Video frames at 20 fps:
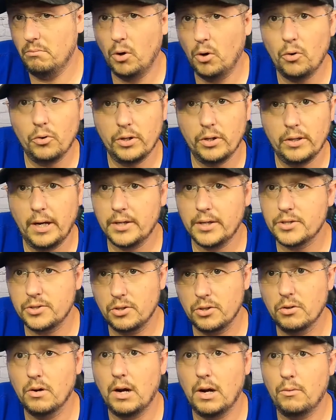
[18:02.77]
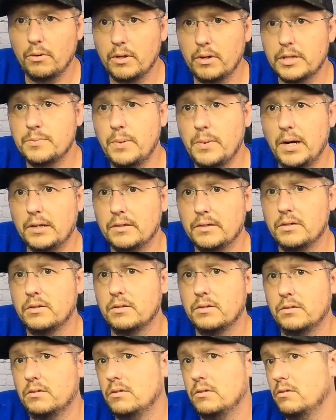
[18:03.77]
next year, I would expect
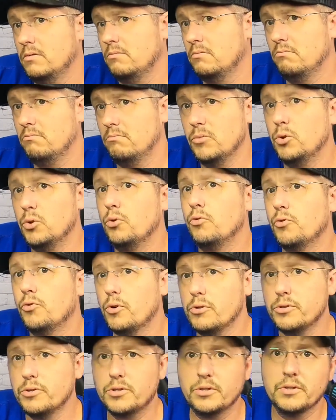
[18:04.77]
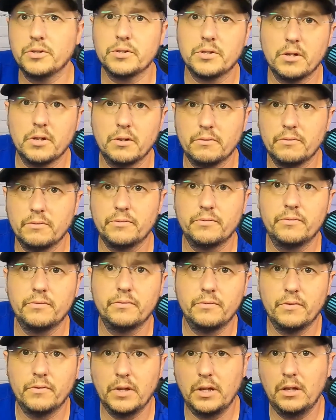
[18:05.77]
new versions of
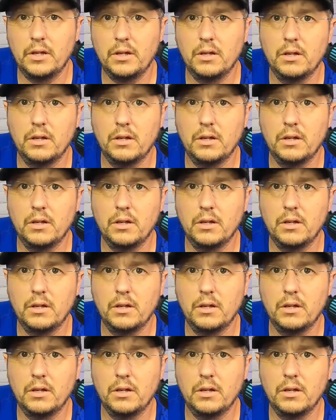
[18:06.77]
the